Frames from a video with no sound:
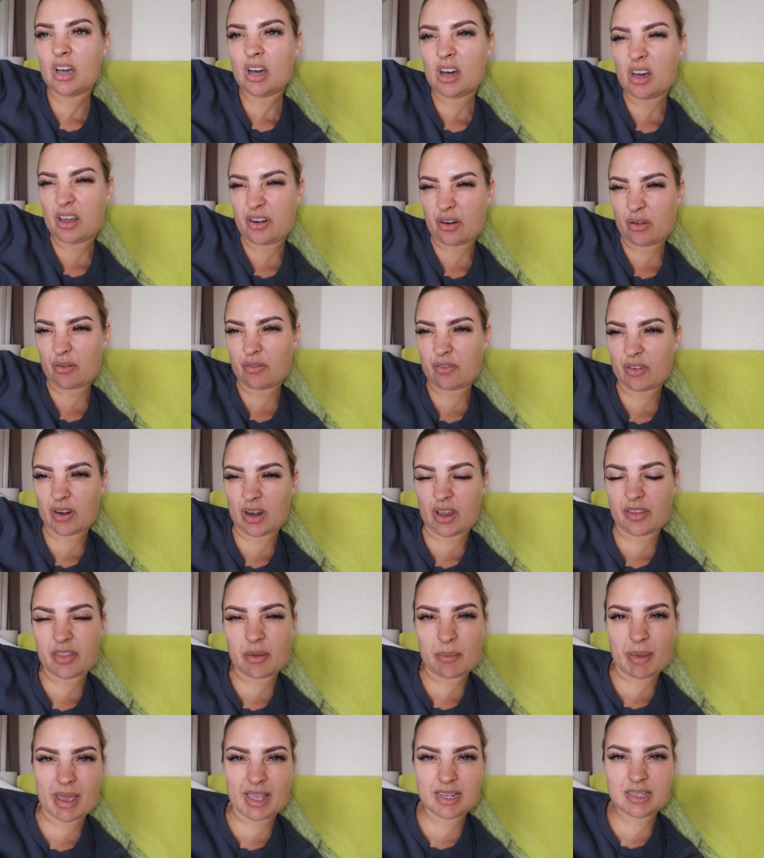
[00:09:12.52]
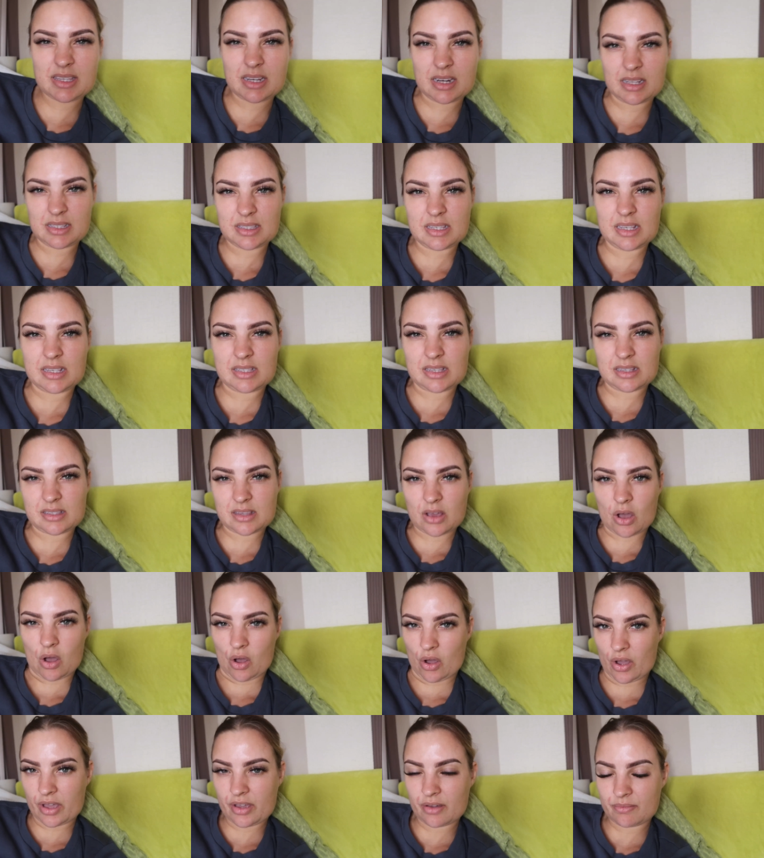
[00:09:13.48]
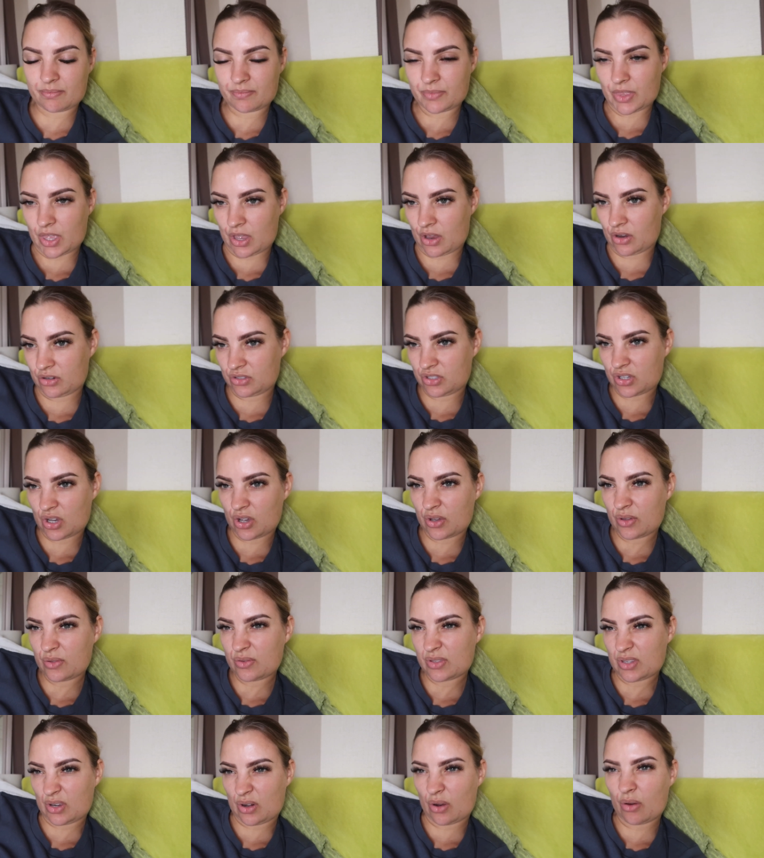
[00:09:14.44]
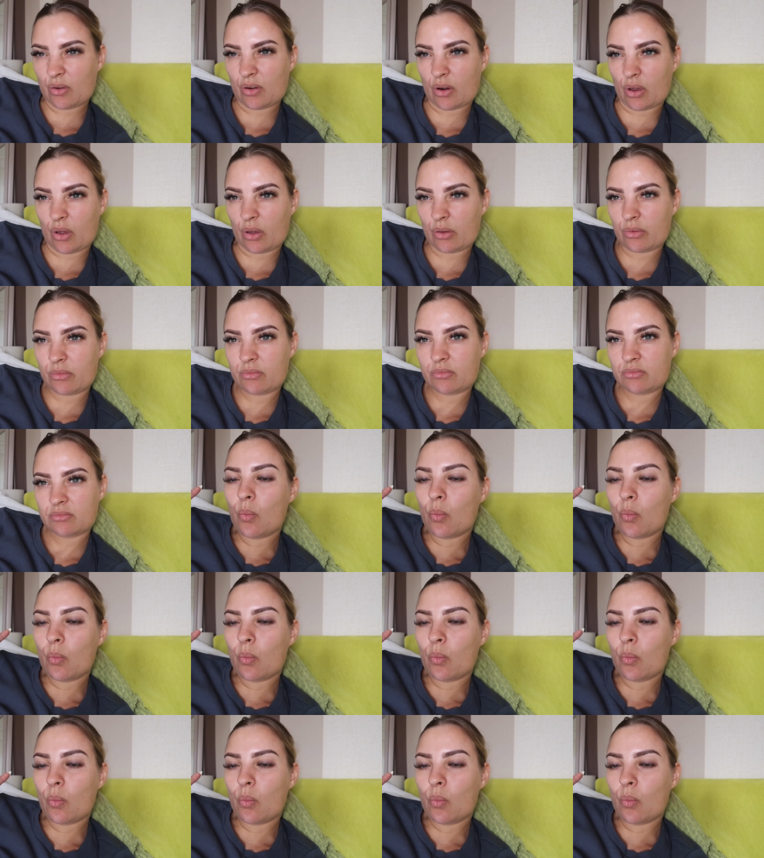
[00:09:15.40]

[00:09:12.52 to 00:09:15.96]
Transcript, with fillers: I don't feel like the maintenance is as high on, on toes, I don't know.